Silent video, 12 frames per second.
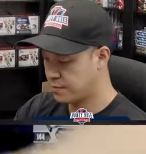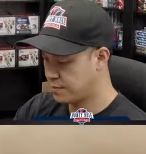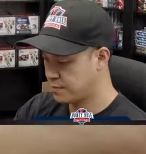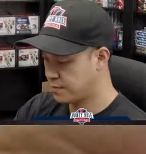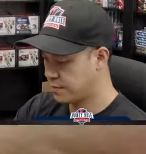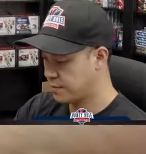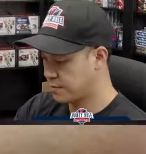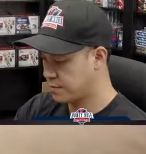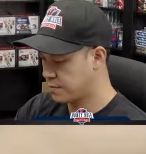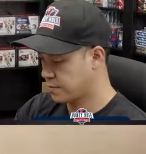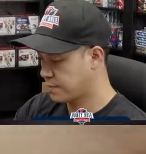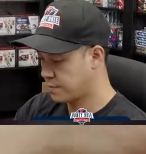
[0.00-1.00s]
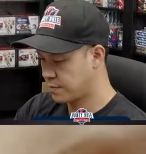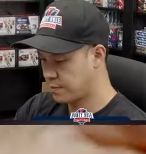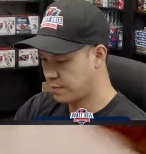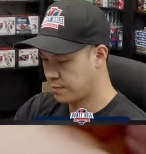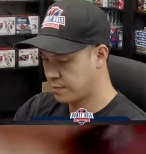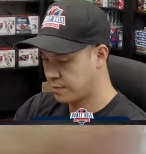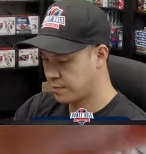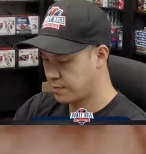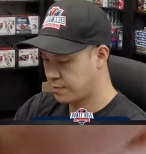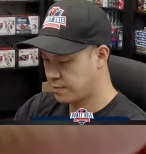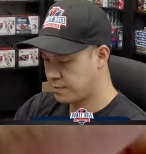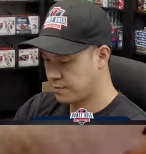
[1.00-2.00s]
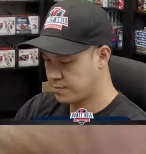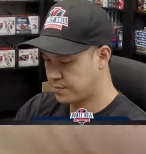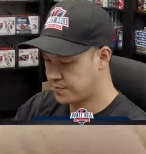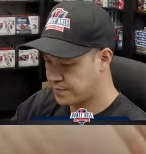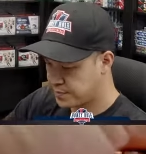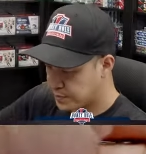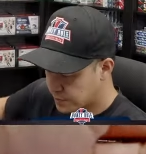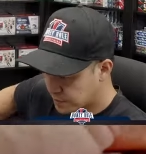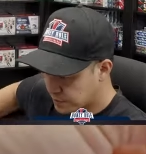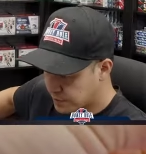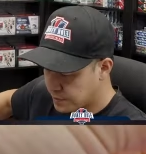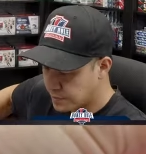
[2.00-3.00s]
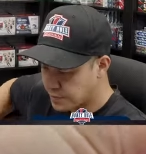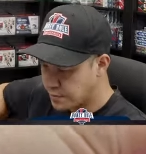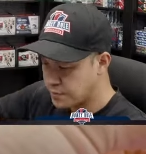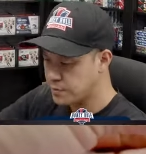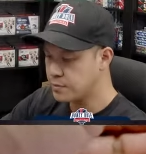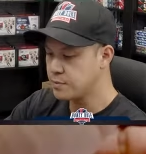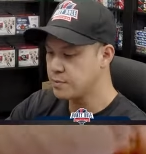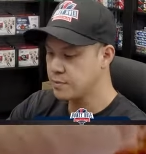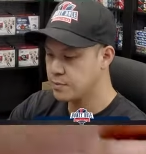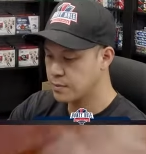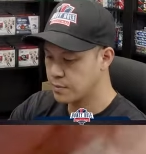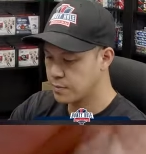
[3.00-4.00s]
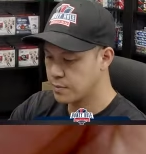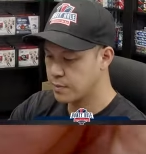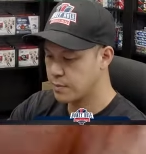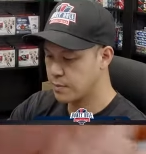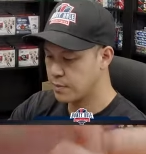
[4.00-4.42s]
Nothing is said.